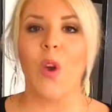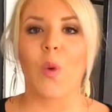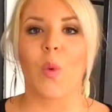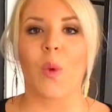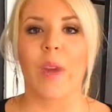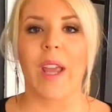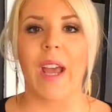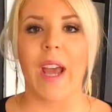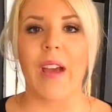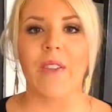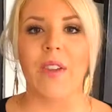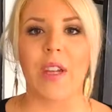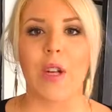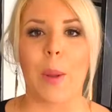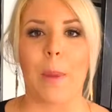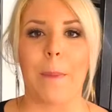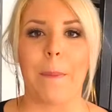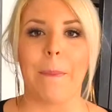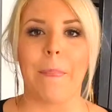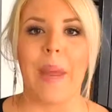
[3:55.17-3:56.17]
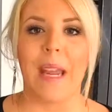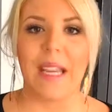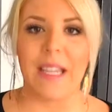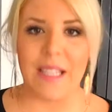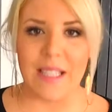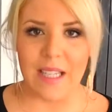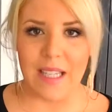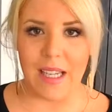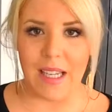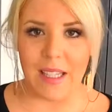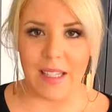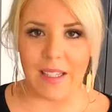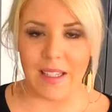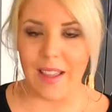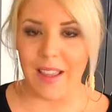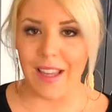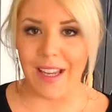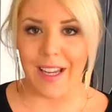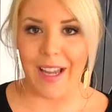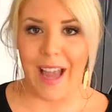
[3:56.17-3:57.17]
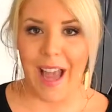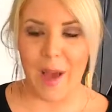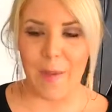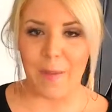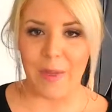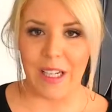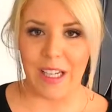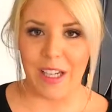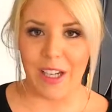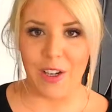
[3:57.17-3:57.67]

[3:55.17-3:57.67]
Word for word: We have an amazing thing happening